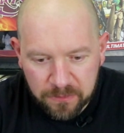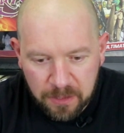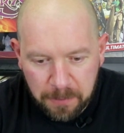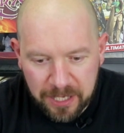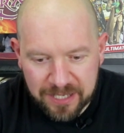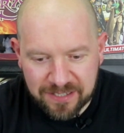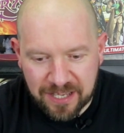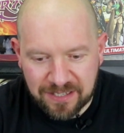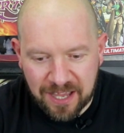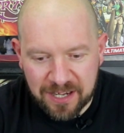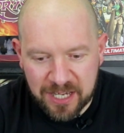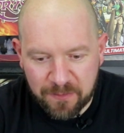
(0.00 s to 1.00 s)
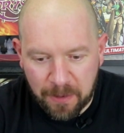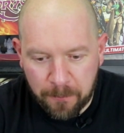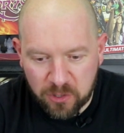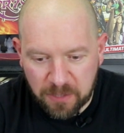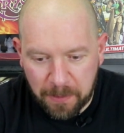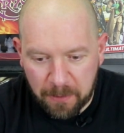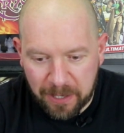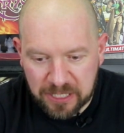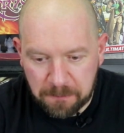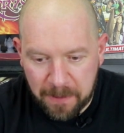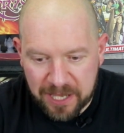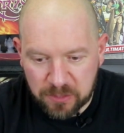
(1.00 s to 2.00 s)
Peter says, Andy, if I post a pic of my
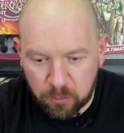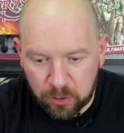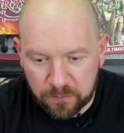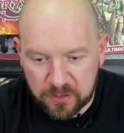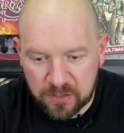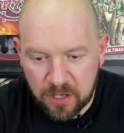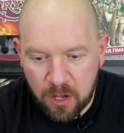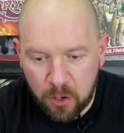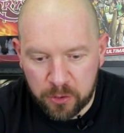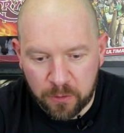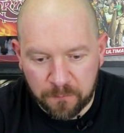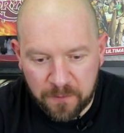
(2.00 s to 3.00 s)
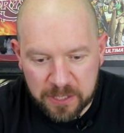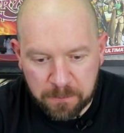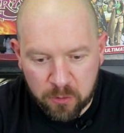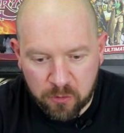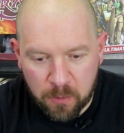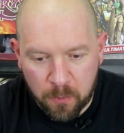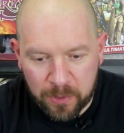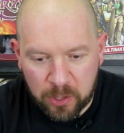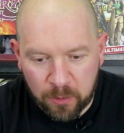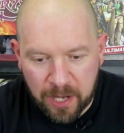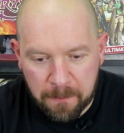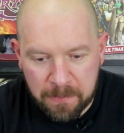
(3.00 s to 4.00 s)
Space Wolves on your Facebook group, will you
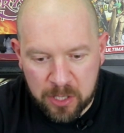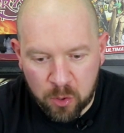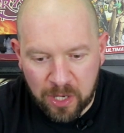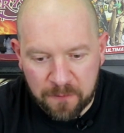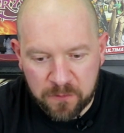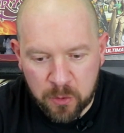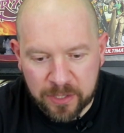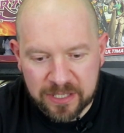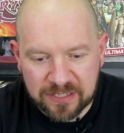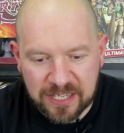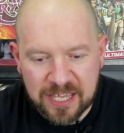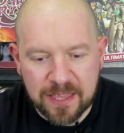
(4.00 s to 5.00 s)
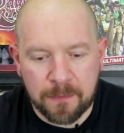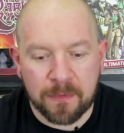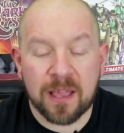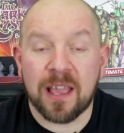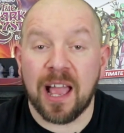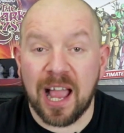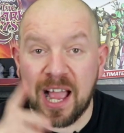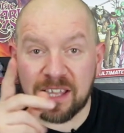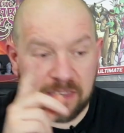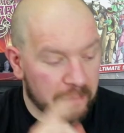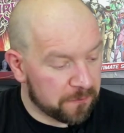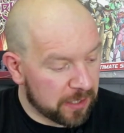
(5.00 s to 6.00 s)
let me know if you can see them? I
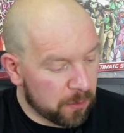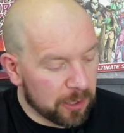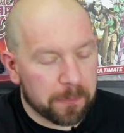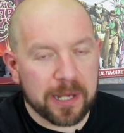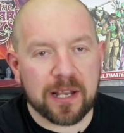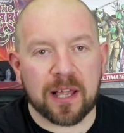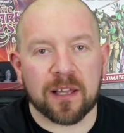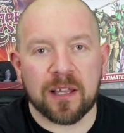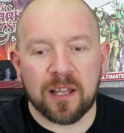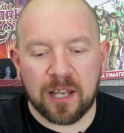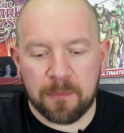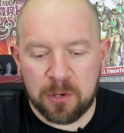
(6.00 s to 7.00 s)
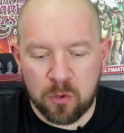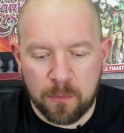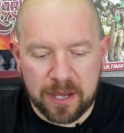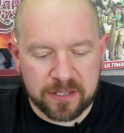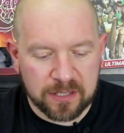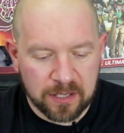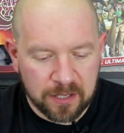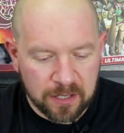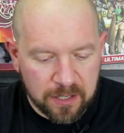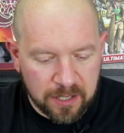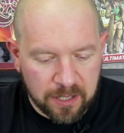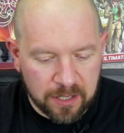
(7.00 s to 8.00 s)
definitely will, Peter. Let me know, mate.
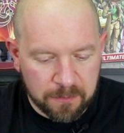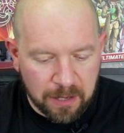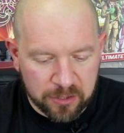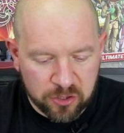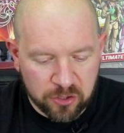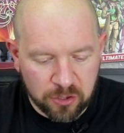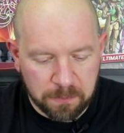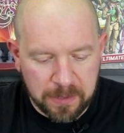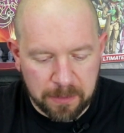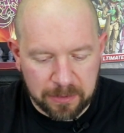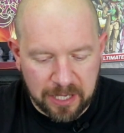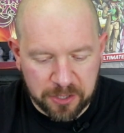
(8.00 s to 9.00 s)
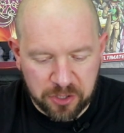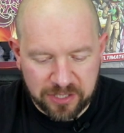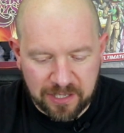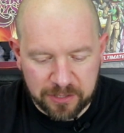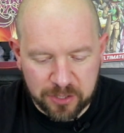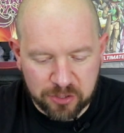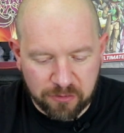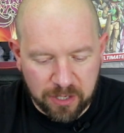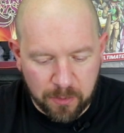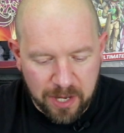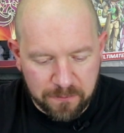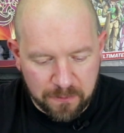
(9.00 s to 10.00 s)
I should be able to actually tell you straight
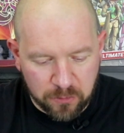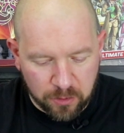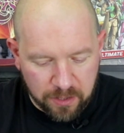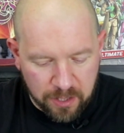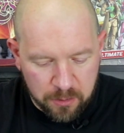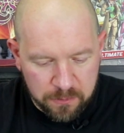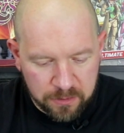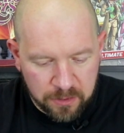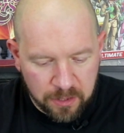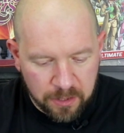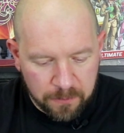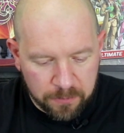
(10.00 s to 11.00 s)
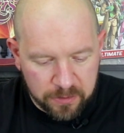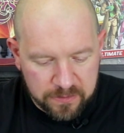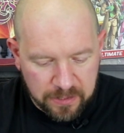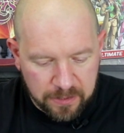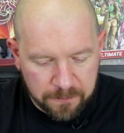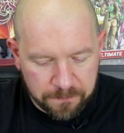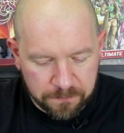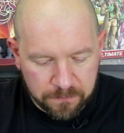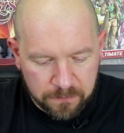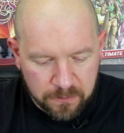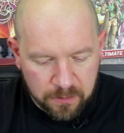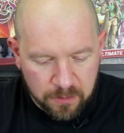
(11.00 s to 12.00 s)
away if you've done it now. But
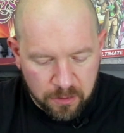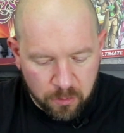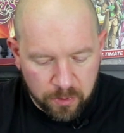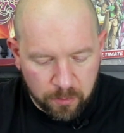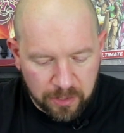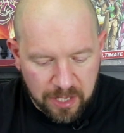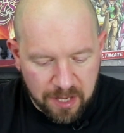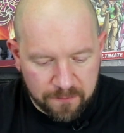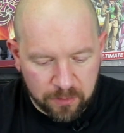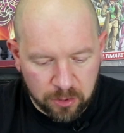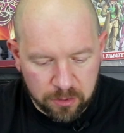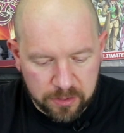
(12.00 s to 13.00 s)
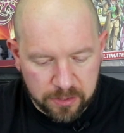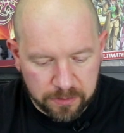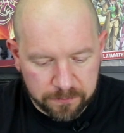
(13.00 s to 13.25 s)
we will have a look.